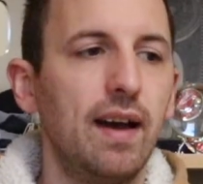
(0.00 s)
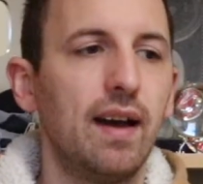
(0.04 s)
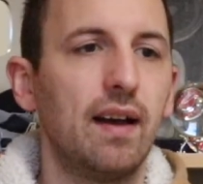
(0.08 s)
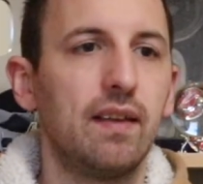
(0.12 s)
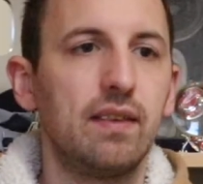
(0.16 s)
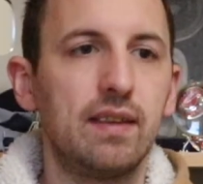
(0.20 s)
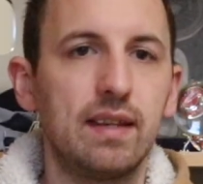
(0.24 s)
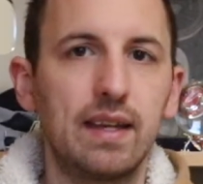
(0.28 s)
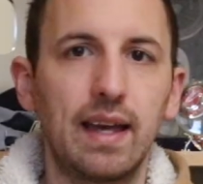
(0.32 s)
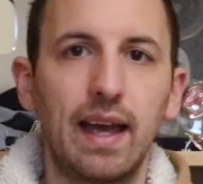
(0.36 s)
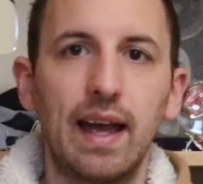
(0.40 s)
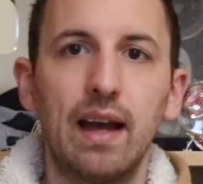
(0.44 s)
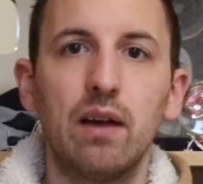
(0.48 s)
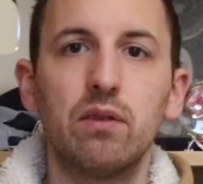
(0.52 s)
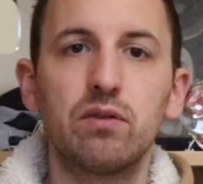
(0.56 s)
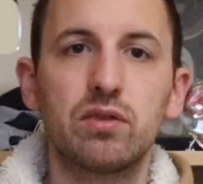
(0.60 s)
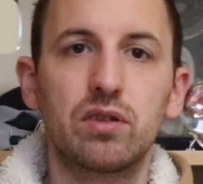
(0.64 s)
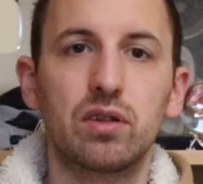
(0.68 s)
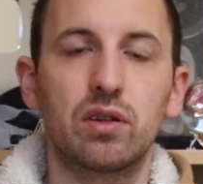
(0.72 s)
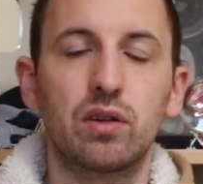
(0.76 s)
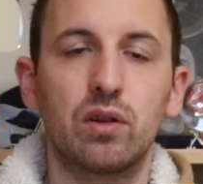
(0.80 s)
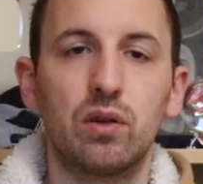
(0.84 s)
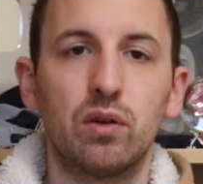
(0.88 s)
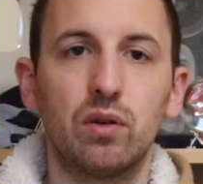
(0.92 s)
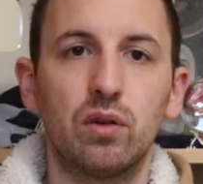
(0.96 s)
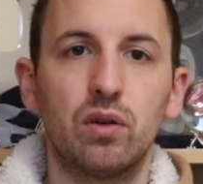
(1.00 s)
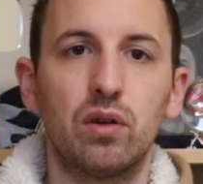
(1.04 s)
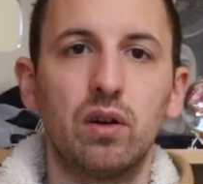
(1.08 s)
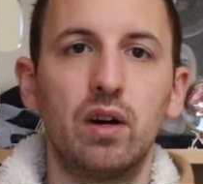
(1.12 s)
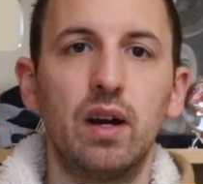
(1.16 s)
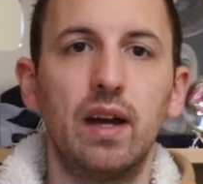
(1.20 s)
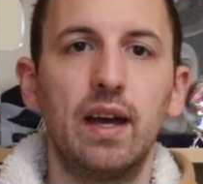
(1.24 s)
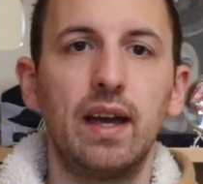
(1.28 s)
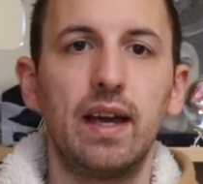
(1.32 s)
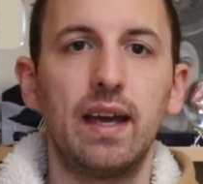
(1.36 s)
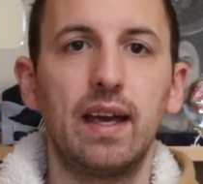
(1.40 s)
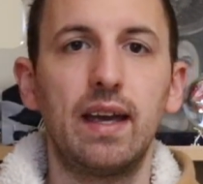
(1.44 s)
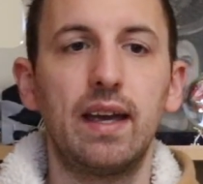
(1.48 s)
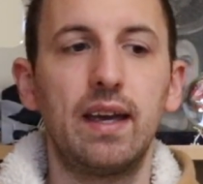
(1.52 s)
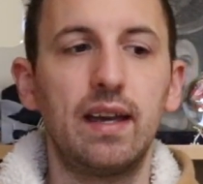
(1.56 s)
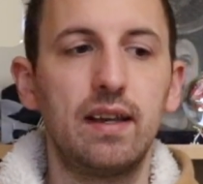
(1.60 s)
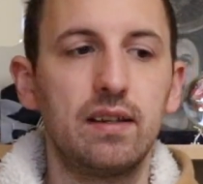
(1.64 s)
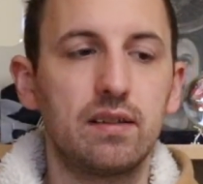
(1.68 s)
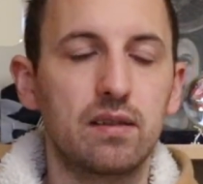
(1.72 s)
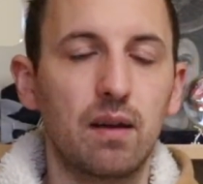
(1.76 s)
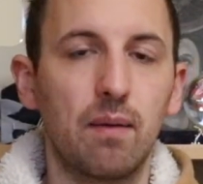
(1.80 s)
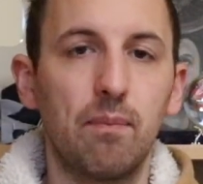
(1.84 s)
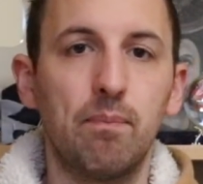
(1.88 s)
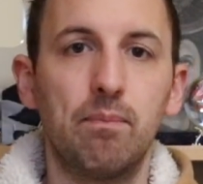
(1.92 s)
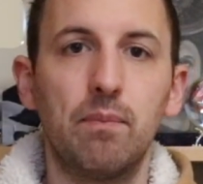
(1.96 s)
and the outer core
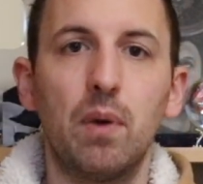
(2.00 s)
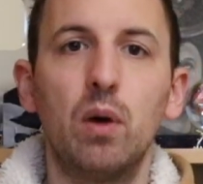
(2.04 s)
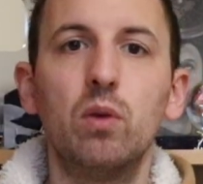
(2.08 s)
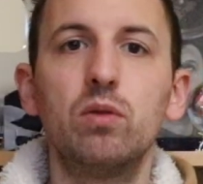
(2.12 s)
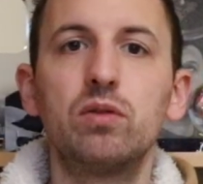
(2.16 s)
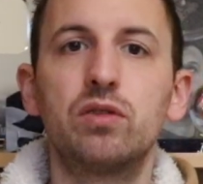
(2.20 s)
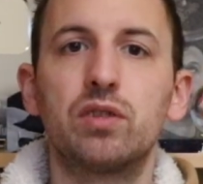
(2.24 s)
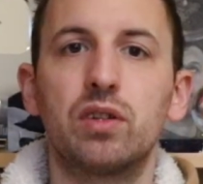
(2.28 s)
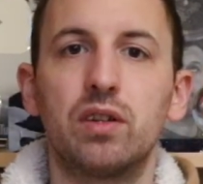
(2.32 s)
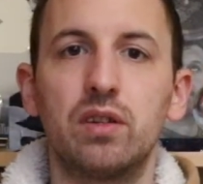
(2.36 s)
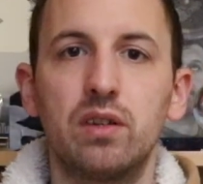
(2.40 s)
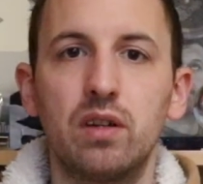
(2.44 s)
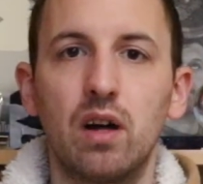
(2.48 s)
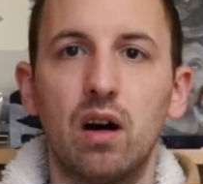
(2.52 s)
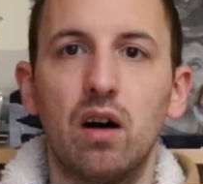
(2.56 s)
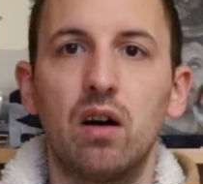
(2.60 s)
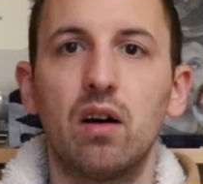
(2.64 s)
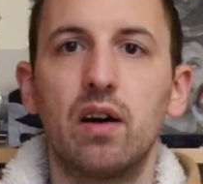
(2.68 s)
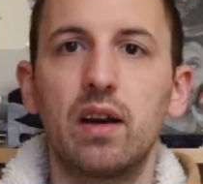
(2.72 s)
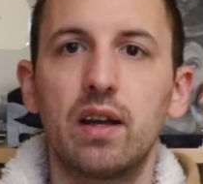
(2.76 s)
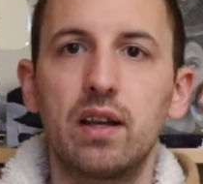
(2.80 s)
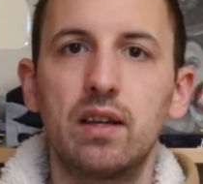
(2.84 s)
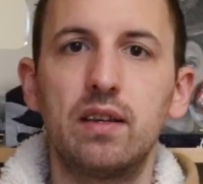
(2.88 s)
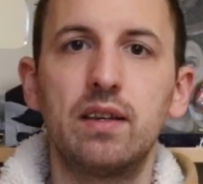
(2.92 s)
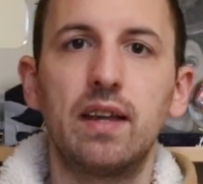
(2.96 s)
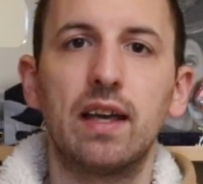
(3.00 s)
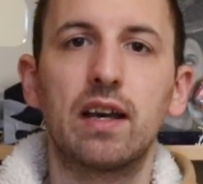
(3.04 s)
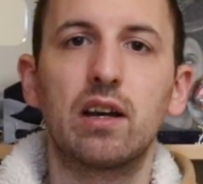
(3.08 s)
is molten iron,